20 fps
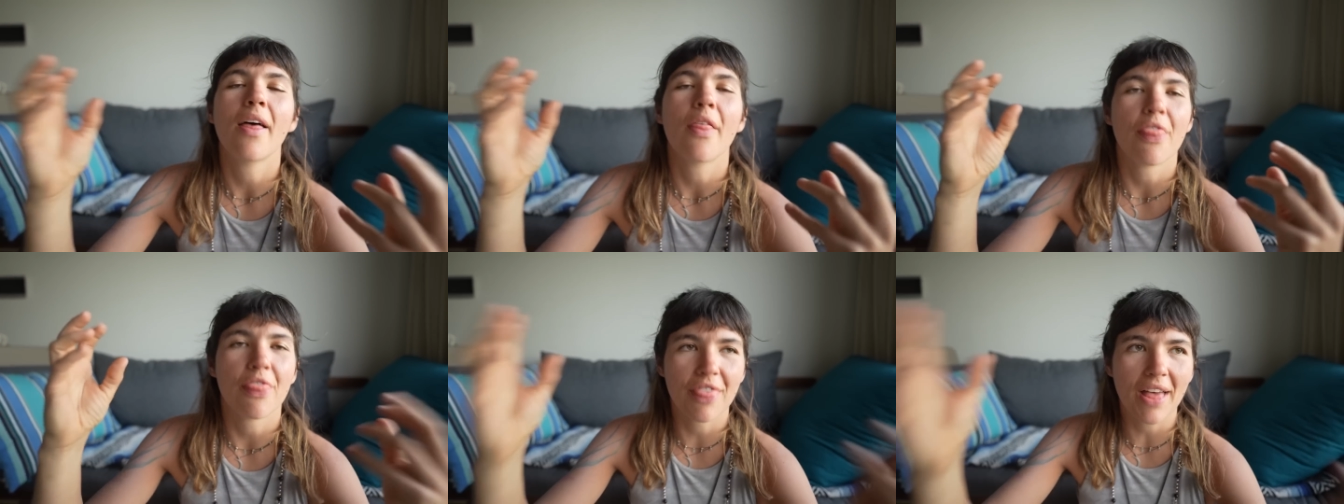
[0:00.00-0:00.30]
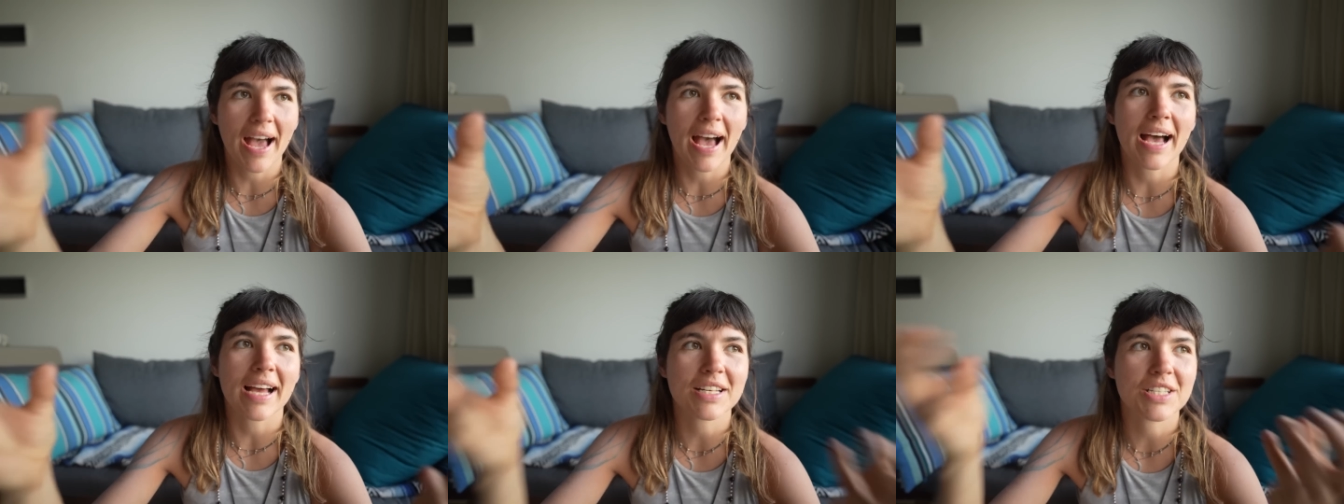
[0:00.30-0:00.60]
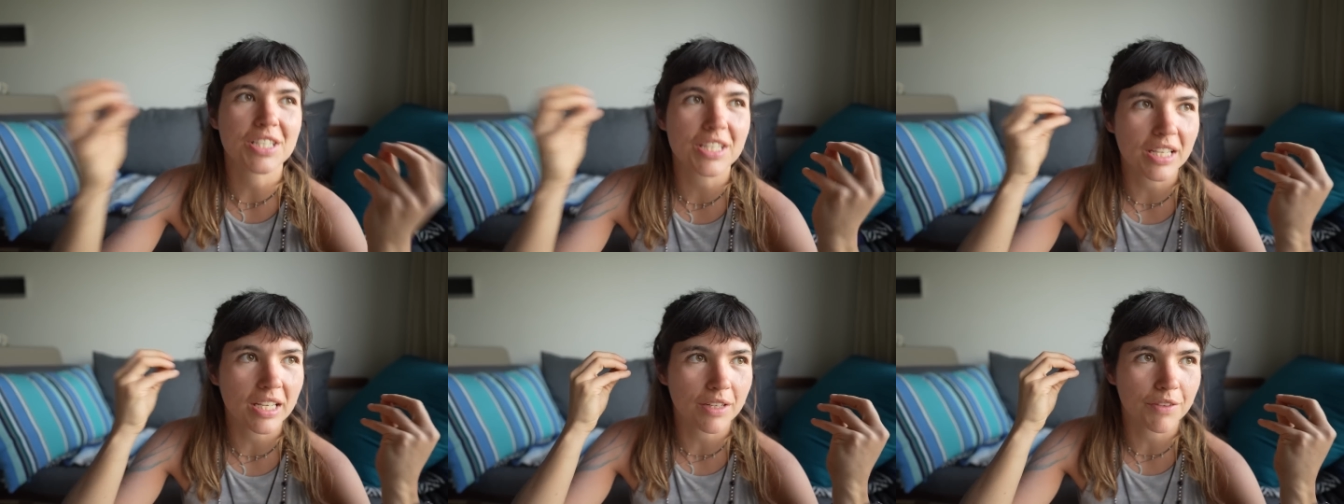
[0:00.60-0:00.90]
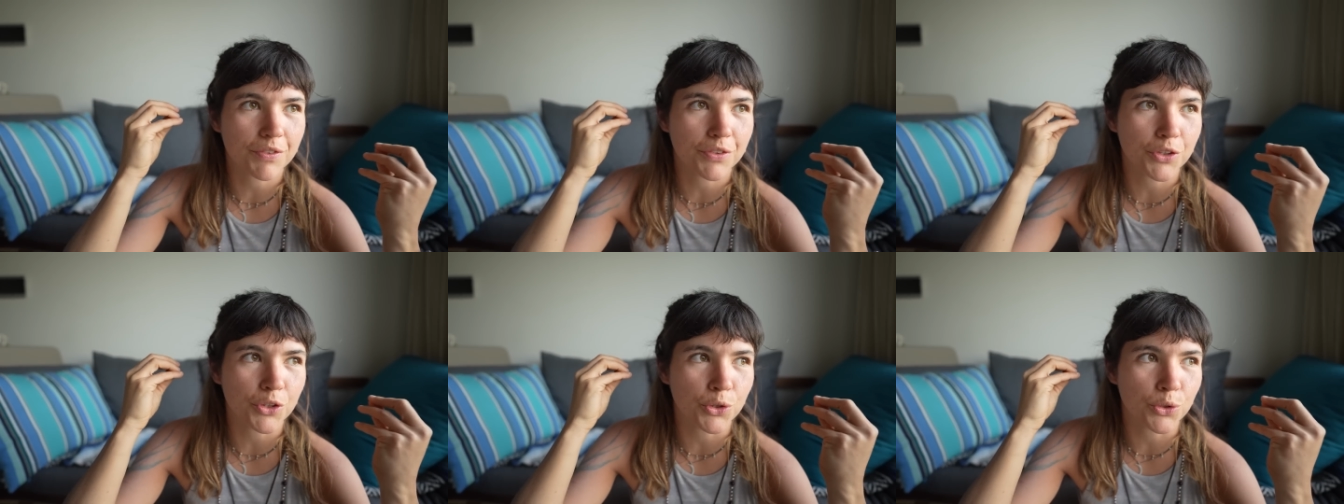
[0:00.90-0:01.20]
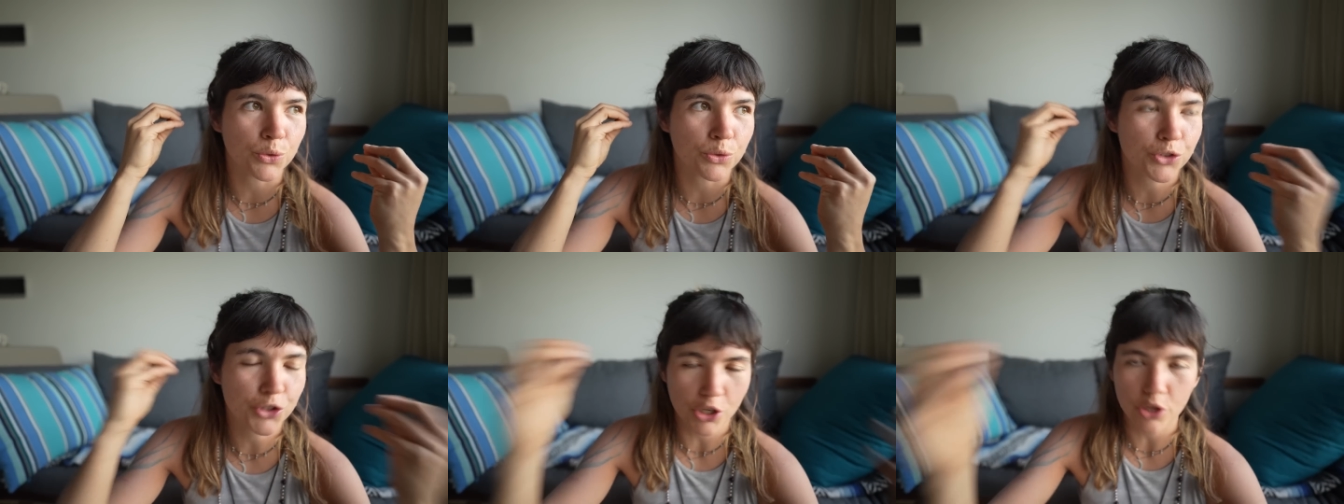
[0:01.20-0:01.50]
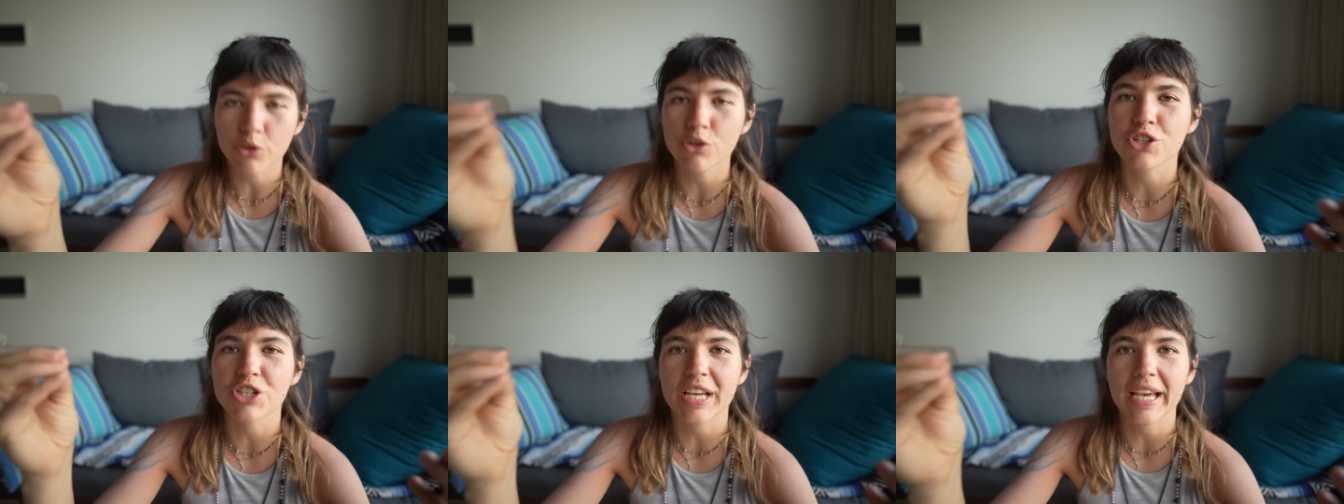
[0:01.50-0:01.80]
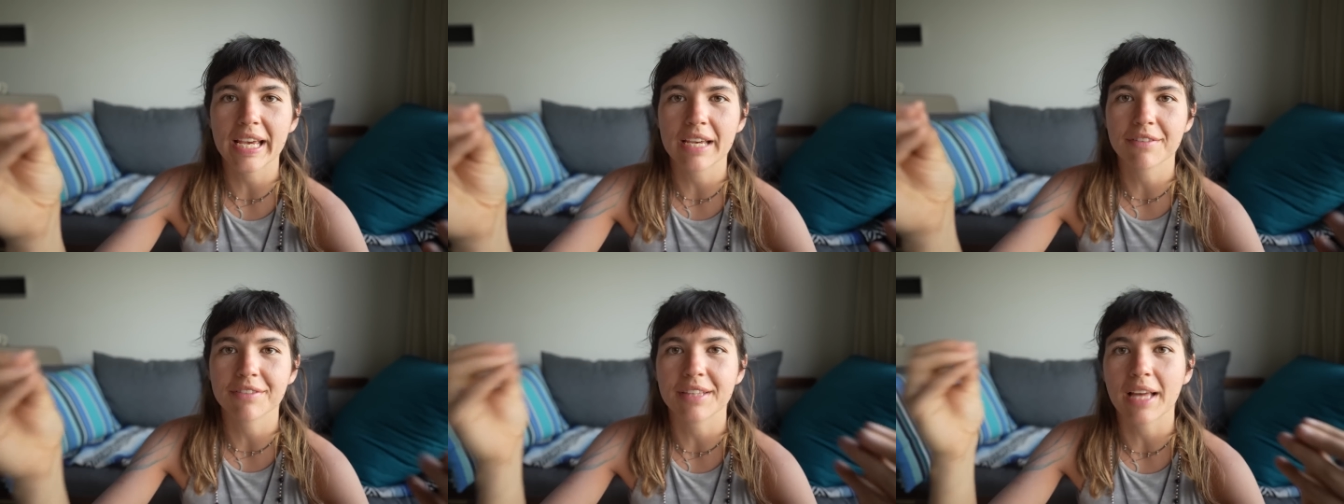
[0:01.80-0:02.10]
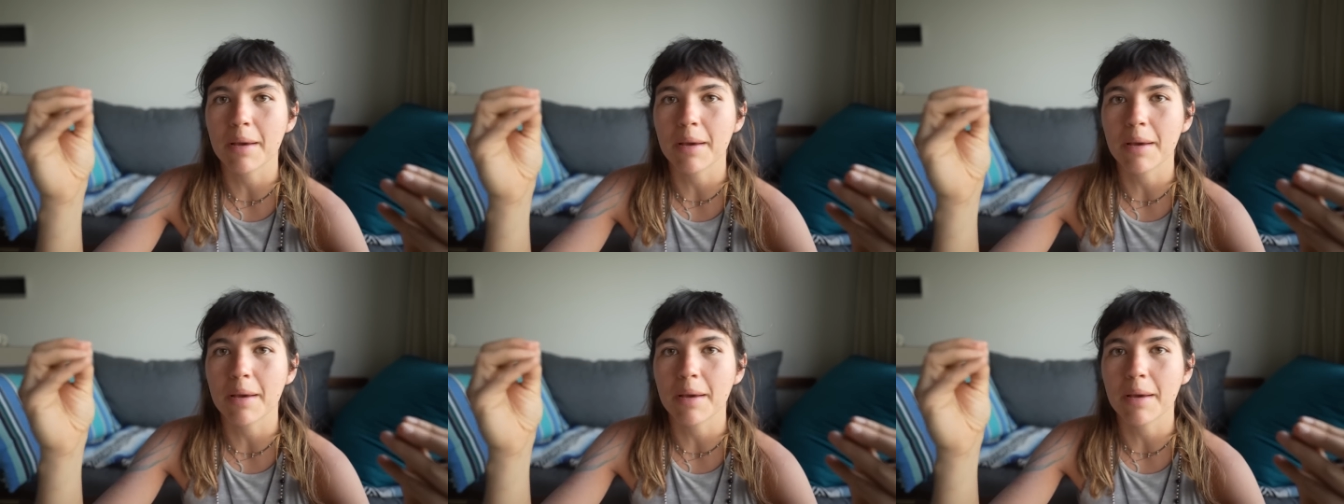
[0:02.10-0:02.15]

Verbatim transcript: that if you don't shave,